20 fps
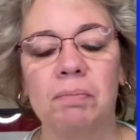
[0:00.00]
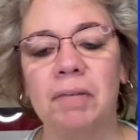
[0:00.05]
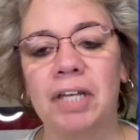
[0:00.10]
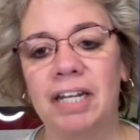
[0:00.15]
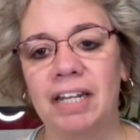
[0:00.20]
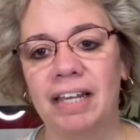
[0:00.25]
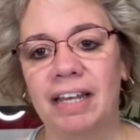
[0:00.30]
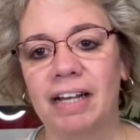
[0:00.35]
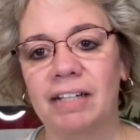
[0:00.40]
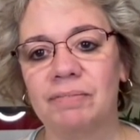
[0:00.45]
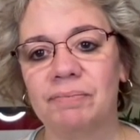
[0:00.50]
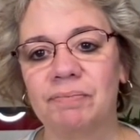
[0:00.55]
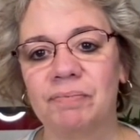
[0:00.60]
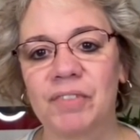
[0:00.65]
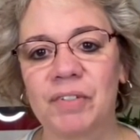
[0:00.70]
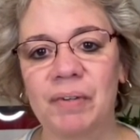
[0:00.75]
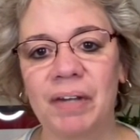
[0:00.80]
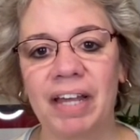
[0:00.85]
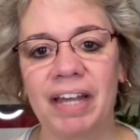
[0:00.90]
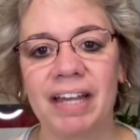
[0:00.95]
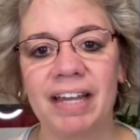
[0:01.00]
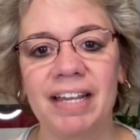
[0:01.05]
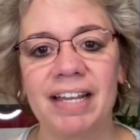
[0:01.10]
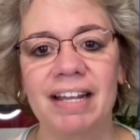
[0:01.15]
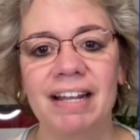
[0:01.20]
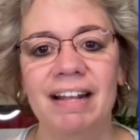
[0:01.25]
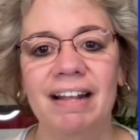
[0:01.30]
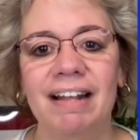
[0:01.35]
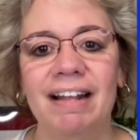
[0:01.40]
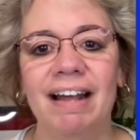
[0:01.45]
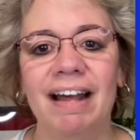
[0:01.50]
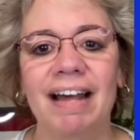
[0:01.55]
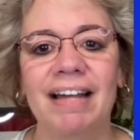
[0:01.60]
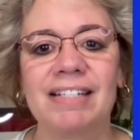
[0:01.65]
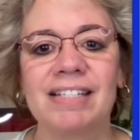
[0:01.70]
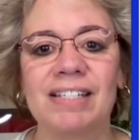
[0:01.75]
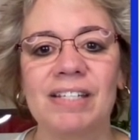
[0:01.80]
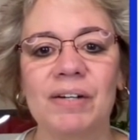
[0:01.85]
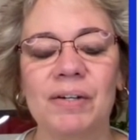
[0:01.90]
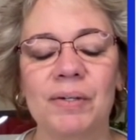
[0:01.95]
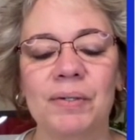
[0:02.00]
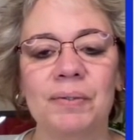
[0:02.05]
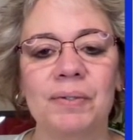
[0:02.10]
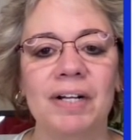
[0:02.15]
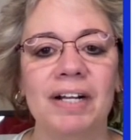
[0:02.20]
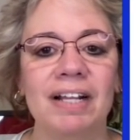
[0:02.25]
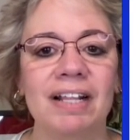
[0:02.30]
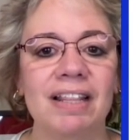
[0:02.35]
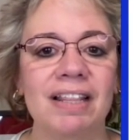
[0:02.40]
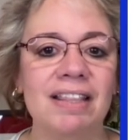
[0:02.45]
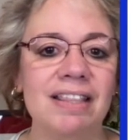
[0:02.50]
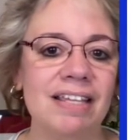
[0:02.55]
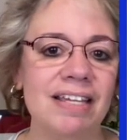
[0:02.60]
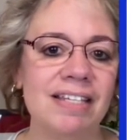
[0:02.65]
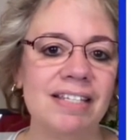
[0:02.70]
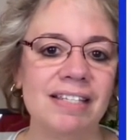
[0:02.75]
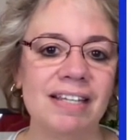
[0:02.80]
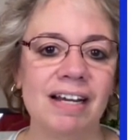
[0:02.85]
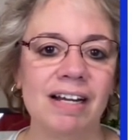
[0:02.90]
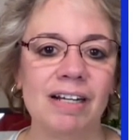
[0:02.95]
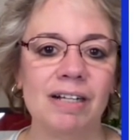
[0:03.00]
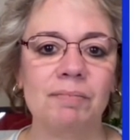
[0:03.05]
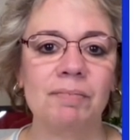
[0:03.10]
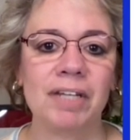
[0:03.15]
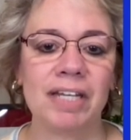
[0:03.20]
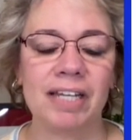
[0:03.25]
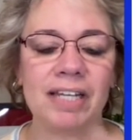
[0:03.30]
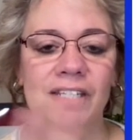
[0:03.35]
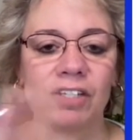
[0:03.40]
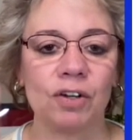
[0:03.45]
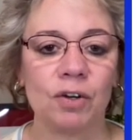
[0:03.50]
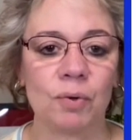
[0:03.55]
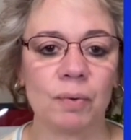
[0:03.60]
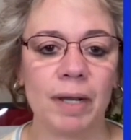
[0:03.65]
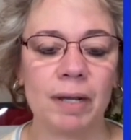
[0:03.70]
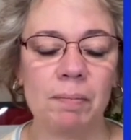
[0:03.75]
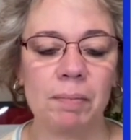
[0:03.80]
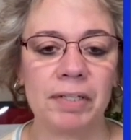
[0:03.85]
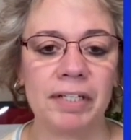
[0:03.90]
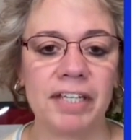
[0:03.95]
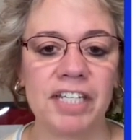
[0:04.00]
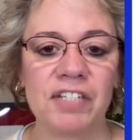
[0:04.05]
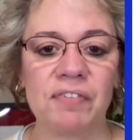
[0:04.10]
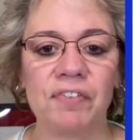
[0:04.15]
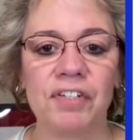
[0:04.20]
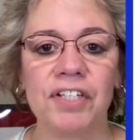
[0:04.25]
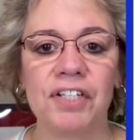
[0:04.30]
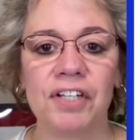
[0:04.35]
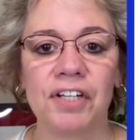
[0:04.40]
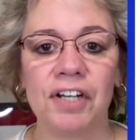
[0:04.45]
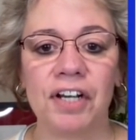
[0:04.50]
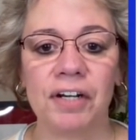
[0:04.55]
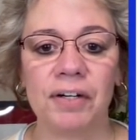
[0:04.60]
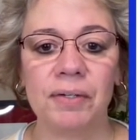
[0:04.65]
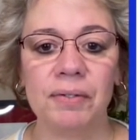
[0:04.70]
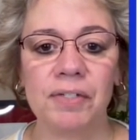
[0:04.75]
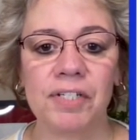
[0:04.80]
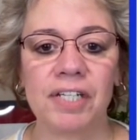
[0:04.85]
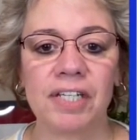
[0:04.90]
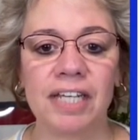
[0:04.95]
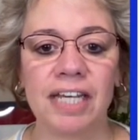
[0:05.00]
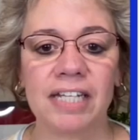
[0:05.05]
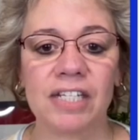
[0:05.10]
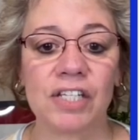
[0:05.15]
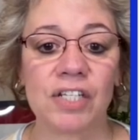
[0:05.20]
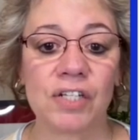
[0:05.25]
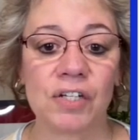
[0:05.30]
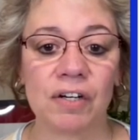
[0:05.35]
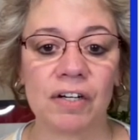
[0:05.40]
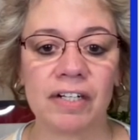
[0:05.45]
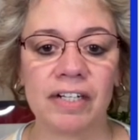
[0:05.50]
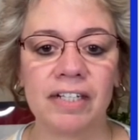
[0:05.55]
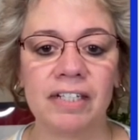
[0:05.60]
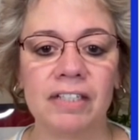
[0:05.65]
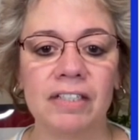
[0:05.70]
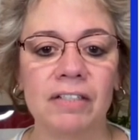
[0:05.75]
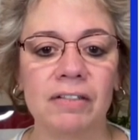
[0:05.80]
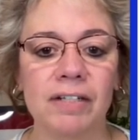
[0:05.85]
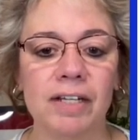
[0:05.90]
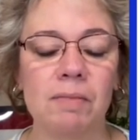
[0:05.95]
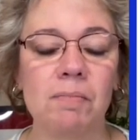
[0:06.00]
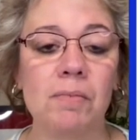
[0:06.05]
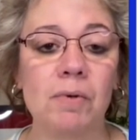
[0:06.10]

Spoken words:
media, okay? And so this is a great place for you to go to get started and learning